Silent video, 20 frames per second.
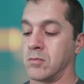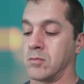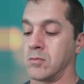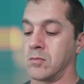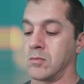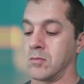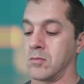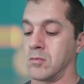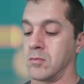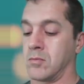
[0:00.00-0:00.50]

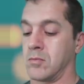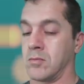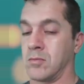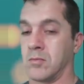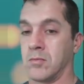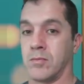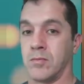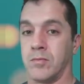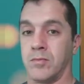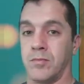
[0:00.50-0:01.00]

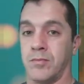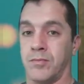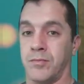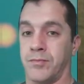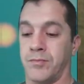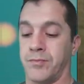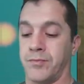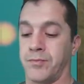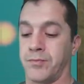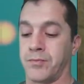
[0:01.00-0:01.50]

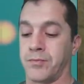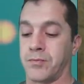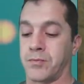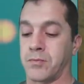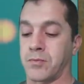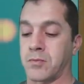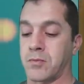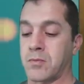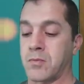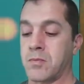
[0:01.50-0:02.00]

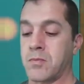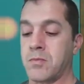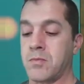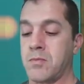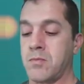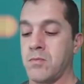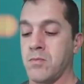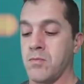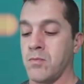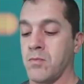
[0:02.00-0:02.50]

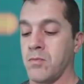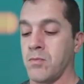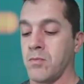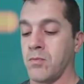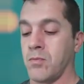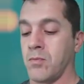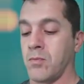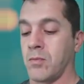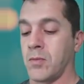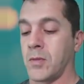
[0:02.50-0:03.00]

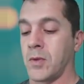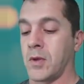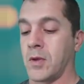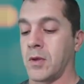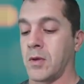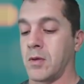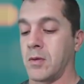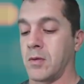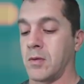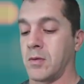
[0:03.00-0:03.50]

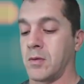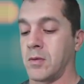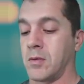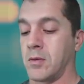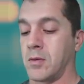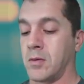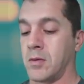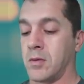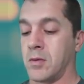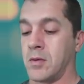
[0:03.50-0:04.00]

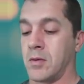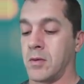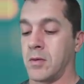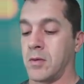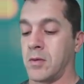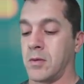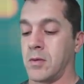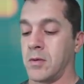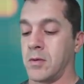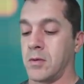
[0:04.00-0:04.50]

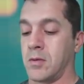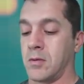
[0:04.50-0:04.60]
Nothing is said.